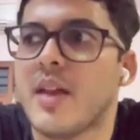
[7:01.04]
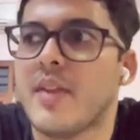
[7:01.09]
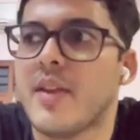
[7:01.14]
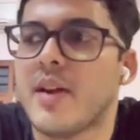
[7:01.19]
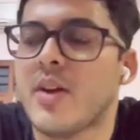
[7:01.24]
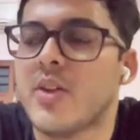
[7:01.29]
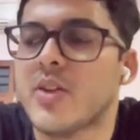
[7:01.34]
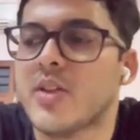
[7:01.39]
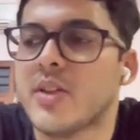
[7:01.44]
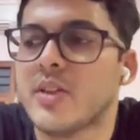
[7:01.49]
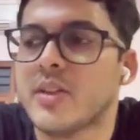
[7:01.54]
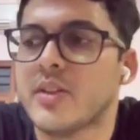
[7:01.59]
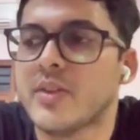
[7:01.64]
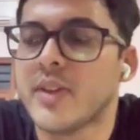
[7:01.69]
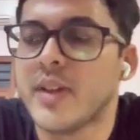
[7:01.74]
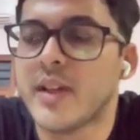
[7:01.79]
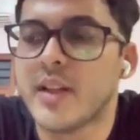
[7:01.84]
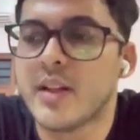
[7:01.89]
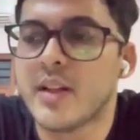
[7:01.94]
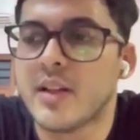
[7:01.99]
other questions
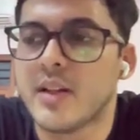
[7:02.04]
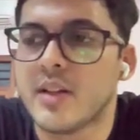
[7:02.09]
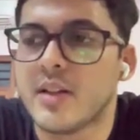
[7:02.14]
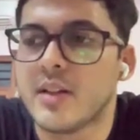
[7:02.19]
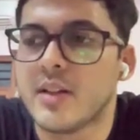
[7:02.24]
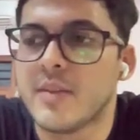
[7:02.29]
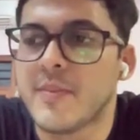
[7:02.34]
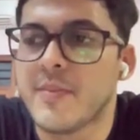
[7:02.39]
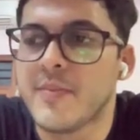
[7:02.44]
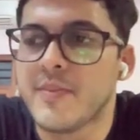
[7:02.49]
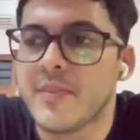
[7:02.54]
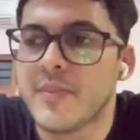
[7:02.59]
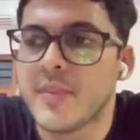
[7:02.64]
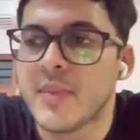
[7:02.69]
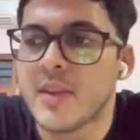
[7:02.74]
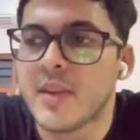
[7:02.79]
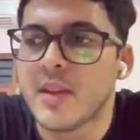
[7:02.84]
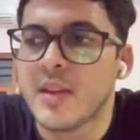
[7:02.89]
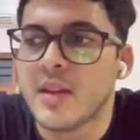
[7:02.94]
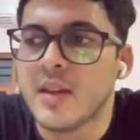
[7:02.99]
were
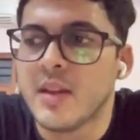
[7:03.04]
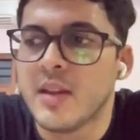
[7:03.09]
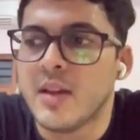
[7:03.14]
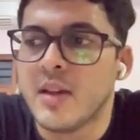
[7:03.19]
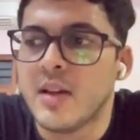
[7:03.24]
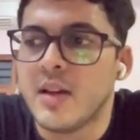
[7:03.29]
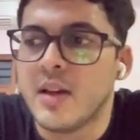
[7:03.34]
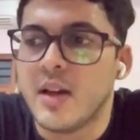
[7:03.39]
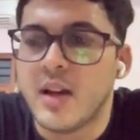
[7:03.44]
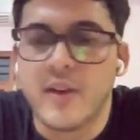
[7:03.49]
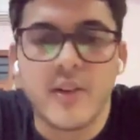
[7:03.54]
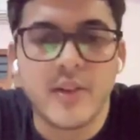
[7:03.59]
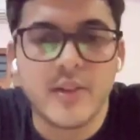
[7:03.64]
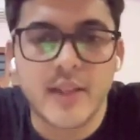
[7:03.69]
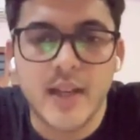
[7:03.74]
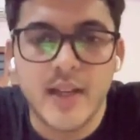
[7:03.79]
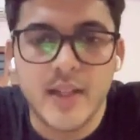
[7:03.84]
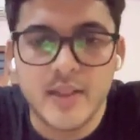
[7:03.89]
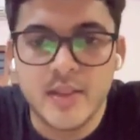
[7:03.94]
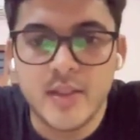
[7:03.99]
I
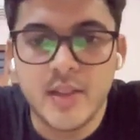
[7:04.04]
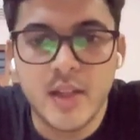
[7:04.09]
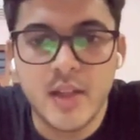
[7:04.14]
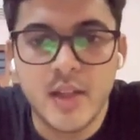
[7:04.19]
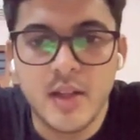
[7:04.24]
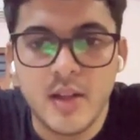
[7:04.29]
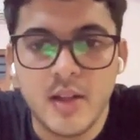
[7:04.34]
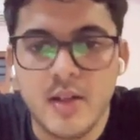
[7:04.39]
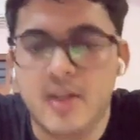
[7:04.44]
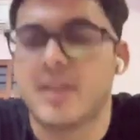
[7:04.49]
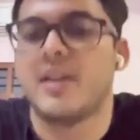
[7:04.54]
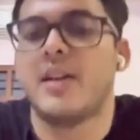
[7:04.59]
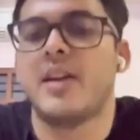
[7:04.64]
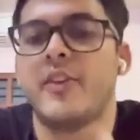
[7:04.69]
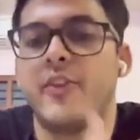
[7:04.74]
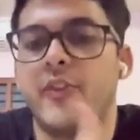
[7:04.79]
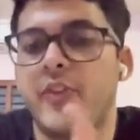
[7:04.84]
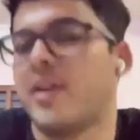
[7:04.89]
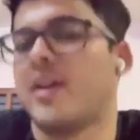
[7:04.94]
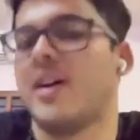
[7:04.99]
was asked
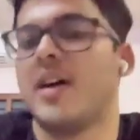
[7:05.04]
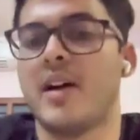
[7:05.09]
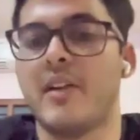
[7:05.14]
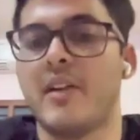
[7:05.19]
if